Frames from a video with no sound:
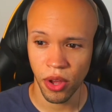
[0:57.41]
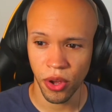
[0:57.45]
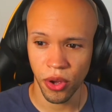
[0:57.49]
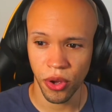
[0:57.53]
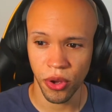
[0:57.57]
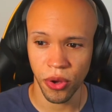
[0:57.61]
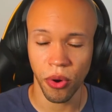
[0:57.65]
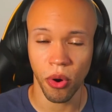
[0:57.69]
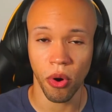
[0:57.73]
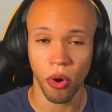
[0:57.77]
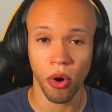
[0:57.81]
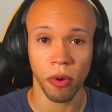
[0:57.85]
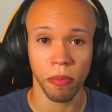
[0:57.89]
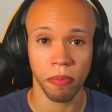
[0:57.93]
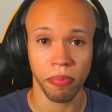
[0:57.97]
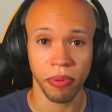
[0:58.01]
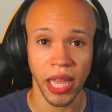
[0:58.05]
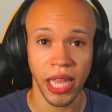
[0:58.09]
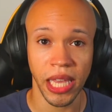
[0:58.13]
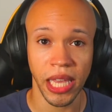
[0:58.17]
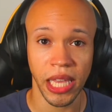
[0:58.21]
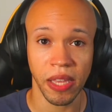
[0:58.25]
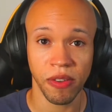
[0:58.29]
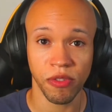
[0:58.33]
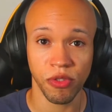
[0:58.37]
who on
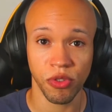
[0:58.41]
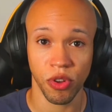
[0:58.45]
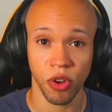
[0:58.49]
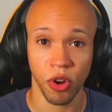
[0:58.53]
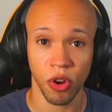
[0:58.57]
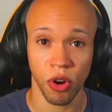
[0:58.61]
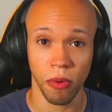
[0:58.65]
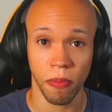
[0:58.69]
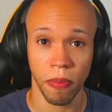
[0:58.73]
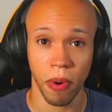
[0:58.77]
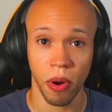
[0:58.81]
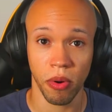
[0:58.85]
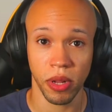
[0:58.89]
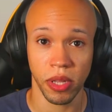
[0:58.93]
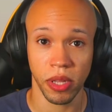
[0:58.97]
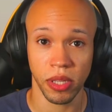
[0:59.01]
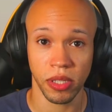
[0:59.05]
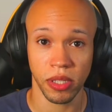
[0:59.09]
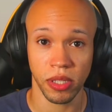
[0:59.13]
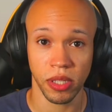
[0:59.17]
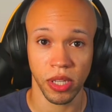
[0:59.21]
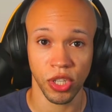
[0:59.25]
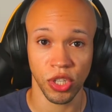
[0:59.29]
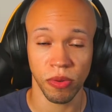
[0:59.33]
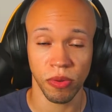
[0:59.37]
play gives your
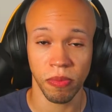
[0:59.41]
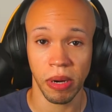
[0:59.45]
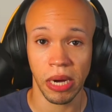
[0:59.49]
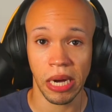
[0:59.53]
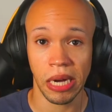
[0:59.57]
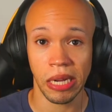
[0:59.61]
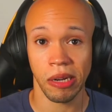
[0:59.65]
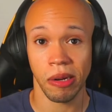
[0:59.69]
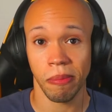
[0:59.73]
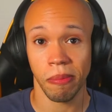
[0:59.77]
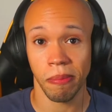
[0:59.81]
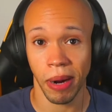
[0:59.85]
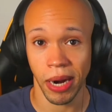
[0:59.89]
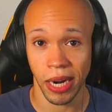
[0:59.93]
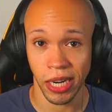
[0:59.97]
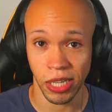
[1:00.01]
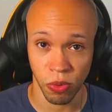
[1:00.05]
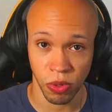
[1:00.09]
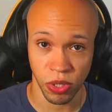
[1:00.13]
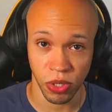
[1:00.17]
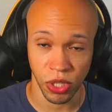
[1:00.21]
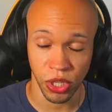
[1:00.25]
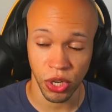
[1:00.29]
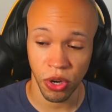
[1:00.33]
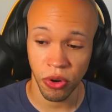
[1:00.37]
opponent's Digimon
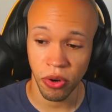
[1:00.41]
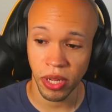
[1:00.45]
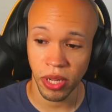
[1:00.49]
-1 security